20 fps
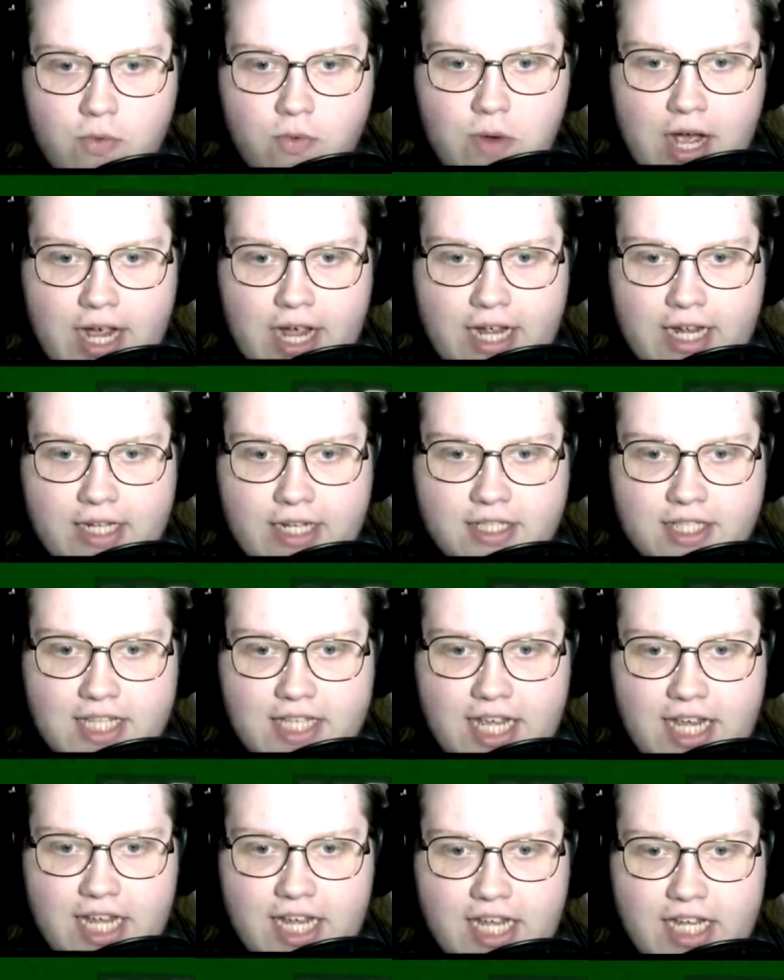I
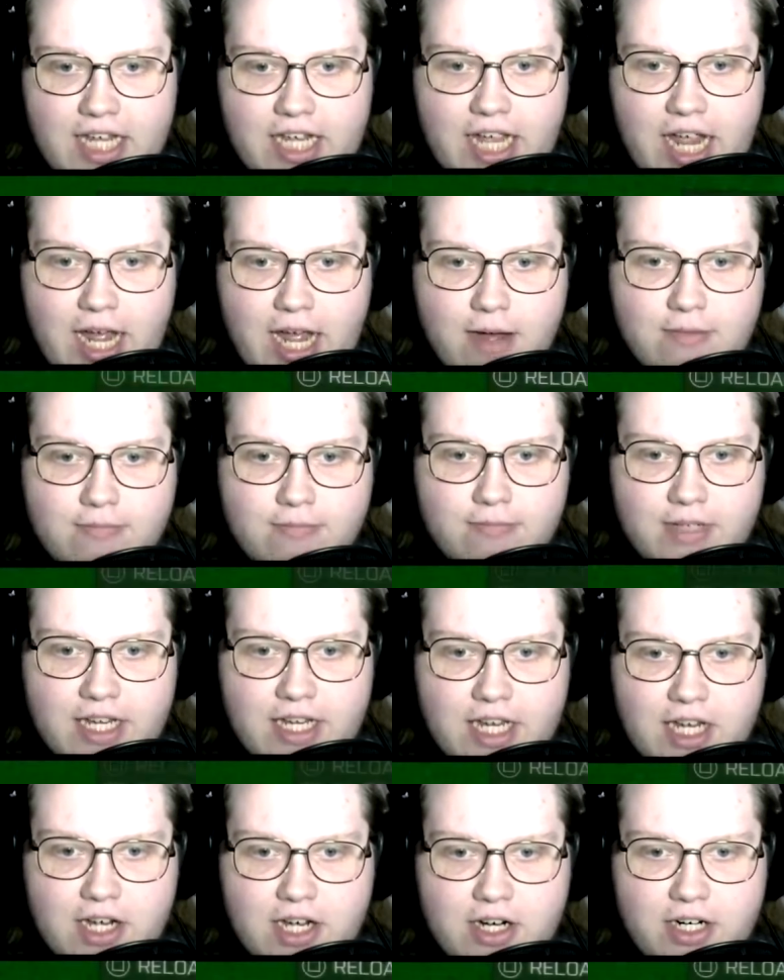see him,
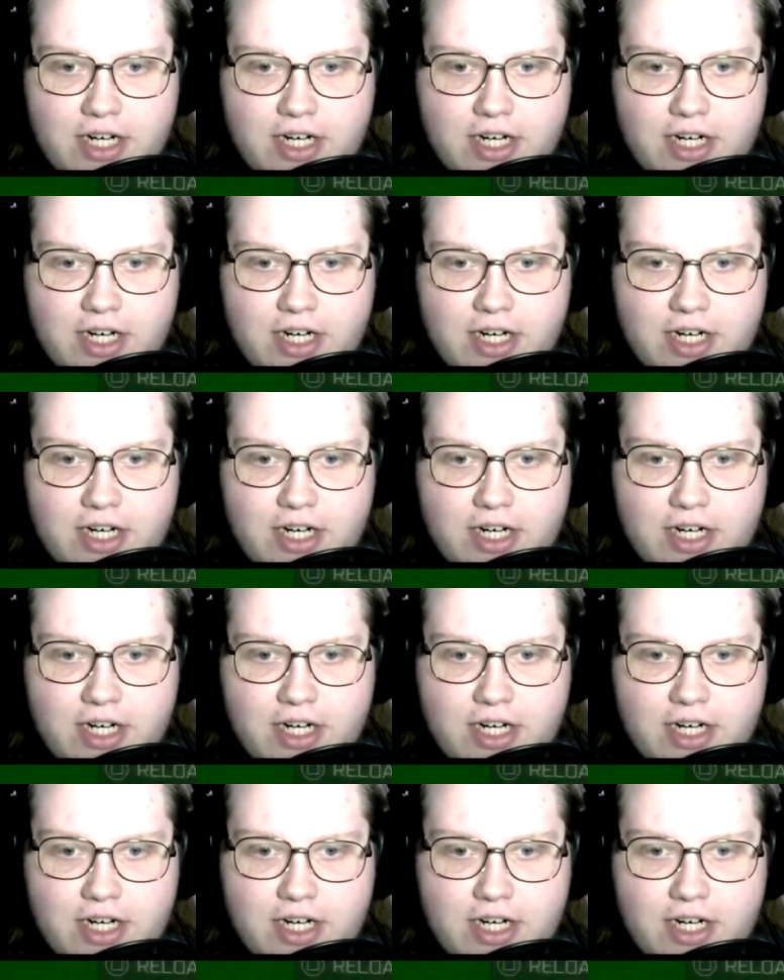kill